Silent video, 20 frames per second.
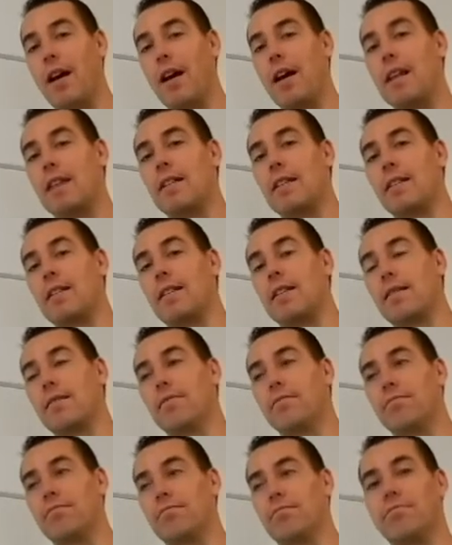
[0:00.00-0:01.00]
it doesn't,
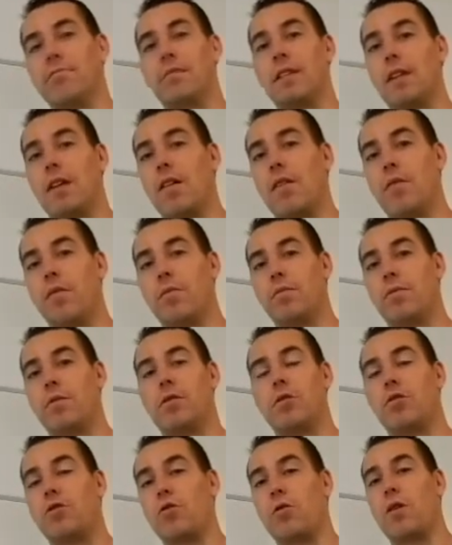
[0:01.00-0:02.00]

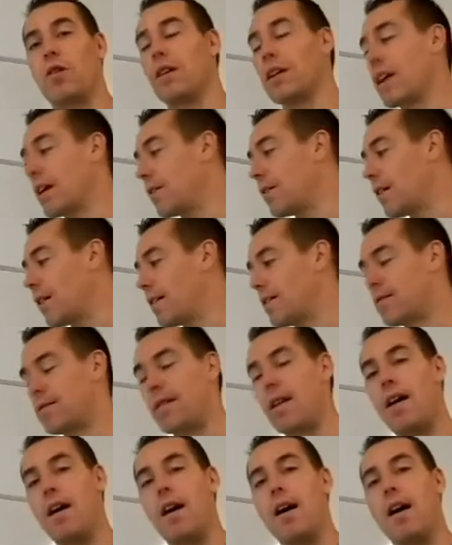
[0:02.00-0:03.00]
destroy or kill us.